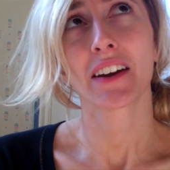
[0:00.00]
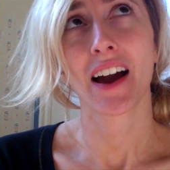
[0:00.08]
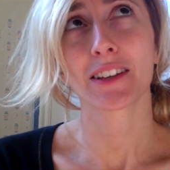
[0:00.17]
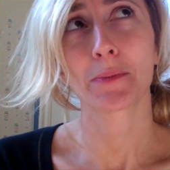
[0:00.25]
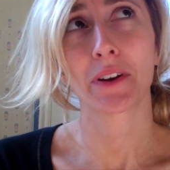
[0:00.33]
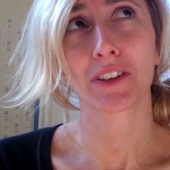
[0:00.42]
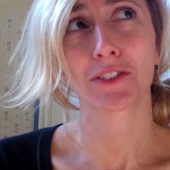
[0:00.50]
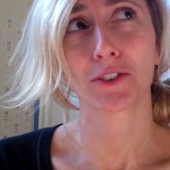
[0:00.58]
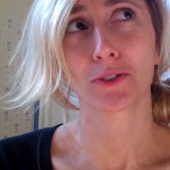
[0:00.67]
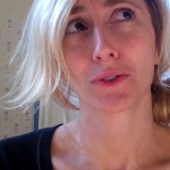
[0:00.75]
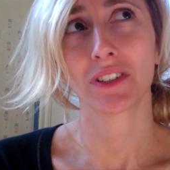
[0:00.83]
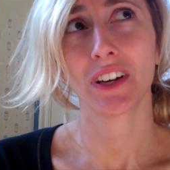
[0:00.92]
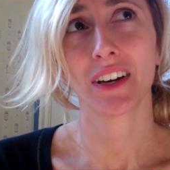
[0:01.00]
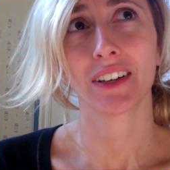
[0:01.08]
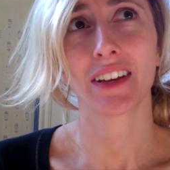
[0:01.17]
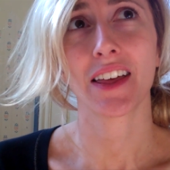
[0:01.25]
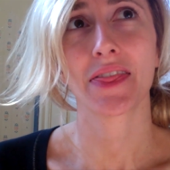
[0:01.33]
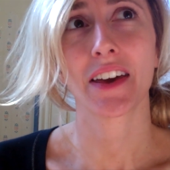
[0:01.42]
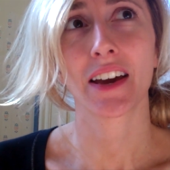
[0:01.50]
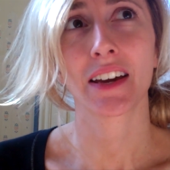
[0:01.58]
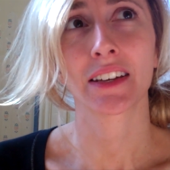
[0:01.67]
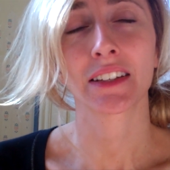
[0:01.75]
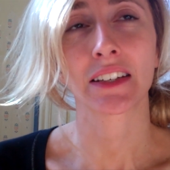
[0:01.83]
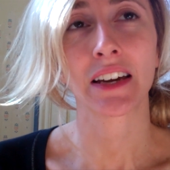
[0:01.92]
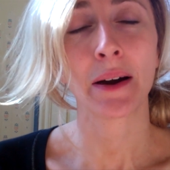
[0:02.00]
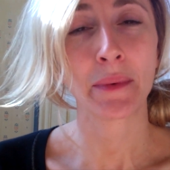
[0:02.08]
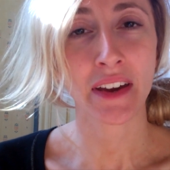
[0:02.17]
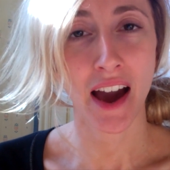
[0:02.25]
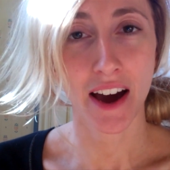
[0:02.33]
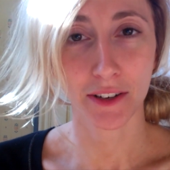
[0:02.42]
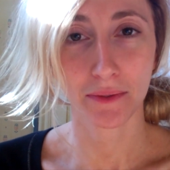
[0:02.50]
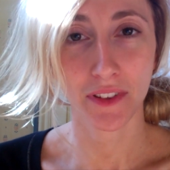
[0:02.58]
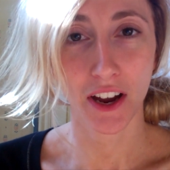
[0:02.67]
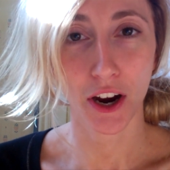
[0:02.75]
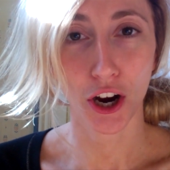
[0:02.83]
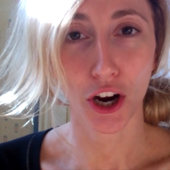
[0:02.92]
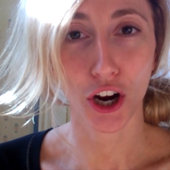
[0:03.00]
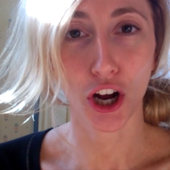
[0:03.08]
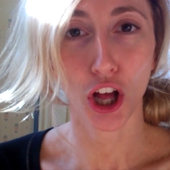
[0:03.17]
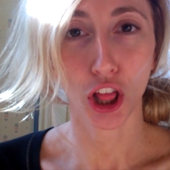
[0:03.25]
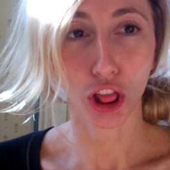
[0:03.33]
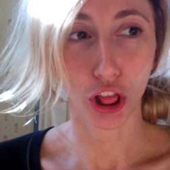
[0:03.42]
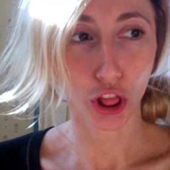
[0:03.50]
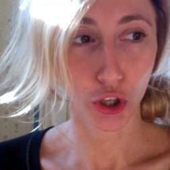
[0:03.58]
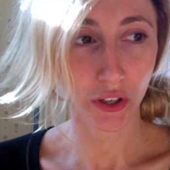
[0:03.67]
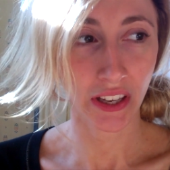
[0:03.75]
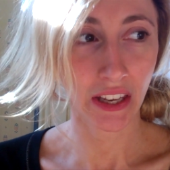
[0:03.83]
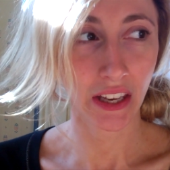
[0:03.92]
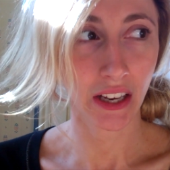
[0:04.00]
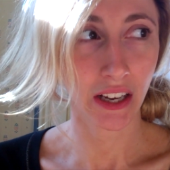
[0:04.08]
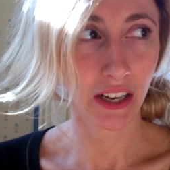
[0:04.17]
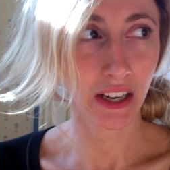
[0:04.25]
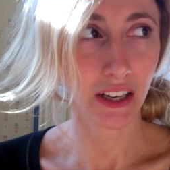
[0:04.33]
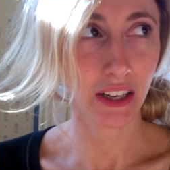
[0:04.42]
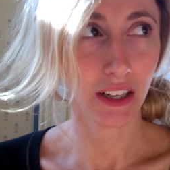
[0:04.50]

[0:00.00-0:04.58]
cosmetic surgery done and then coming out of there looking